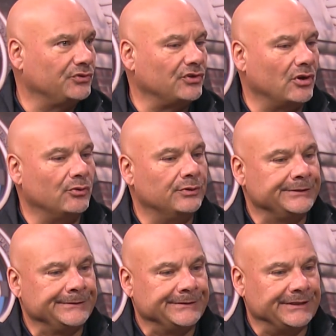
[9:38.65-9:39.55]
So
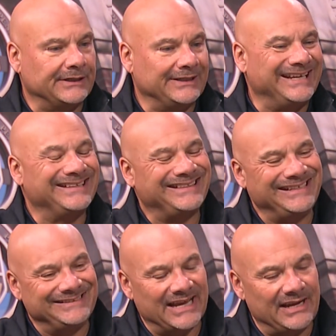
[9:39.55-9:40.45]

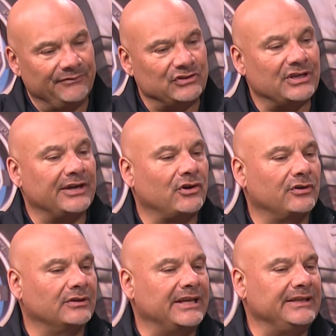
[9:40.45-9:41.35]
Anthony Davis got
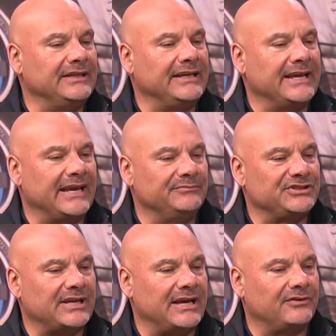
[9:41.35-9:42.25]
hurt late in the game
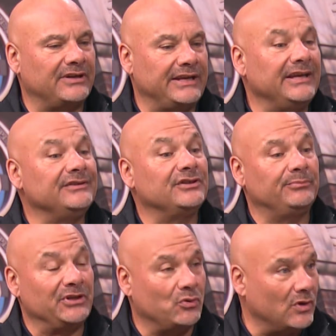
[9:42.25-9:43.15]
Saturday. He's going
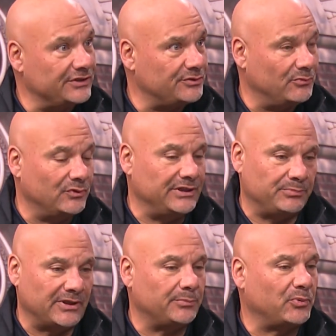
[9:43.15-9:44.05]
to be questionable, and he
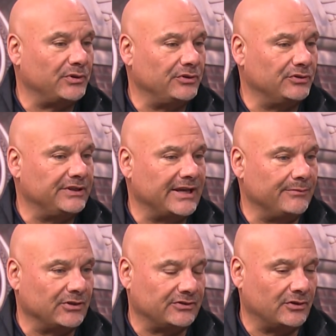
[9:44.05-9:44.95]
played a pretty good
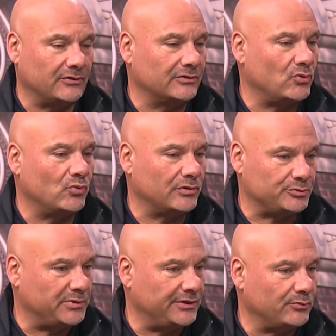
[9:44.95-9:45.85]
game. I thought our corners
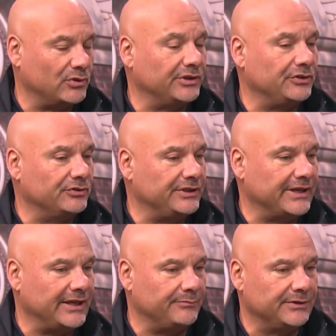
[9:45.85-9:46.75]
played a really good
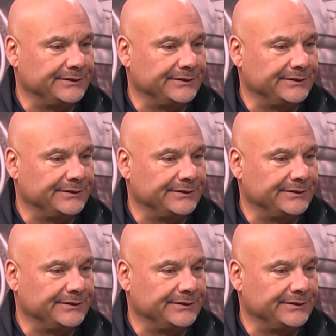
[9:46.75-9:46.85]
game.